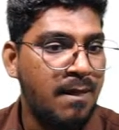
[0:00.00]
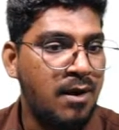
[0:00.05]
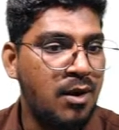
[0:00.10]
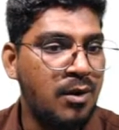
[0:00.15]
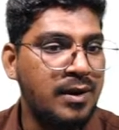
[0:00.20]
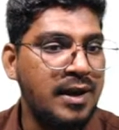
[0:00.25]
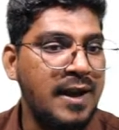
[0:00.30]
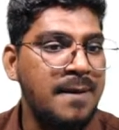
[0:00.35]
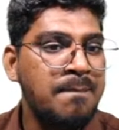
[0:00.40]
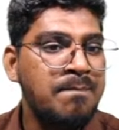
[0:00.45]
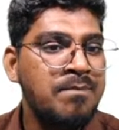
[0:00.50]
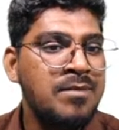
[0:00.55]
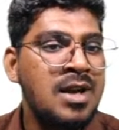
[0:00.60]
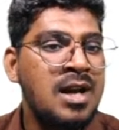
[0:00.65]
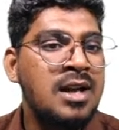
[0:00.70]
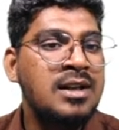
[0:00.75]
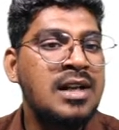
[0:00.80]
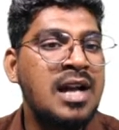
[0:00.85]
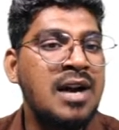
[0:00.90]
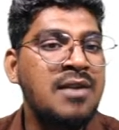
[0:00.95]
Okay,
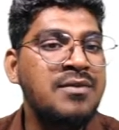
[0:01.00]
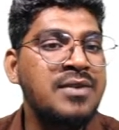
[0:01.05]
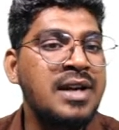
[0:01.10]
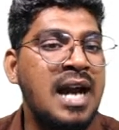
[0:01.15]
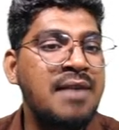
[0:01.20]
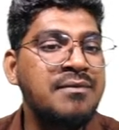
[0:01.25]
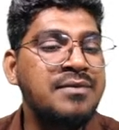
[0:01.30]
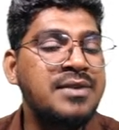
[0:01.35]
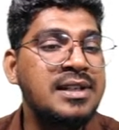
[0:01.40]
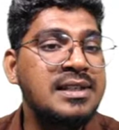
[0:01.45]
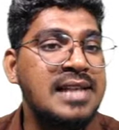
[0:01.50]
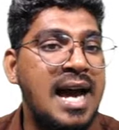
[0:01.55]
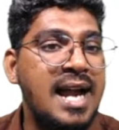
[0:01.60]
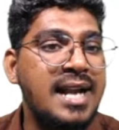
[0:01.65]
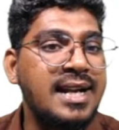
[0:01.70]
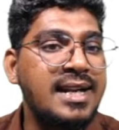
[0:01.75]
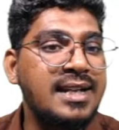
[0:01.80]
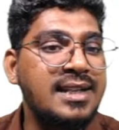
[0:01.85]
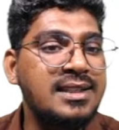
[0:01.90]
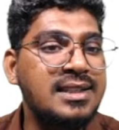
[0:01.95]
now we have
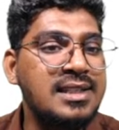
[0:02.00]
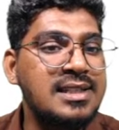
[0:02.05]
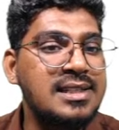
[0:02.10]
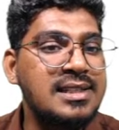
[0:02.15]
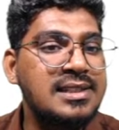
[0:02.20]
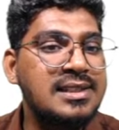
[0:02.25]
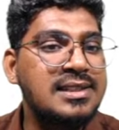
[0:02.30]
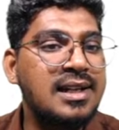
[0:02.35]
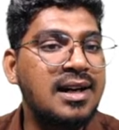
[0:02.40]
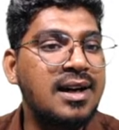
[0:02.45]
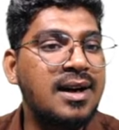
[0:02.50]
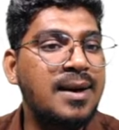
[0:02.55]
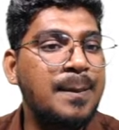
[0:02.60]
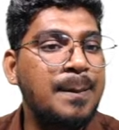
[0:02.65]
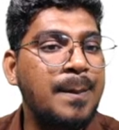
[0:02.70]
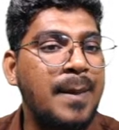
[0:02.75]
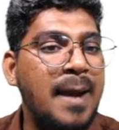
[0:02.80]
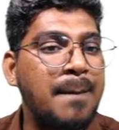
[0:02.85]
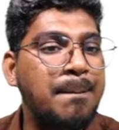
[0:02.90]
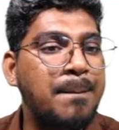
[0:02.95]
deciding this
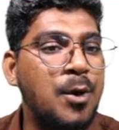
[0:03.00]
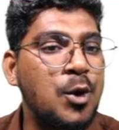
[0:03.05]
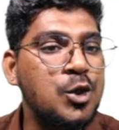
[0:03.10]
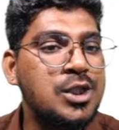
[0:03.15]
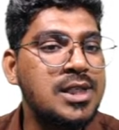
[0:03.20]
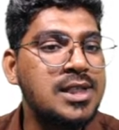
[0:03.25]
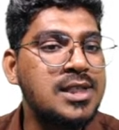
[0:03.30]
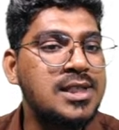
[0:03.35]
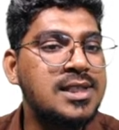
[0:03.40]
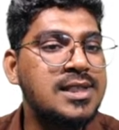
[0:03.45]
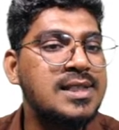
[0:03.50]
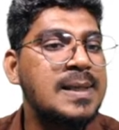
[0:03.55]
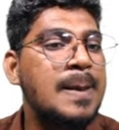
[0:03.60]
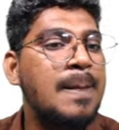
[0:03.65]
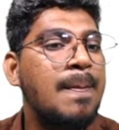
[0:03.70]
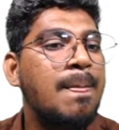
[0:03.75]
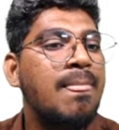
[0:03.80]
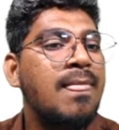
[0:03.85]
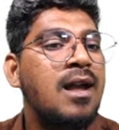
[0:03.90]
approaches.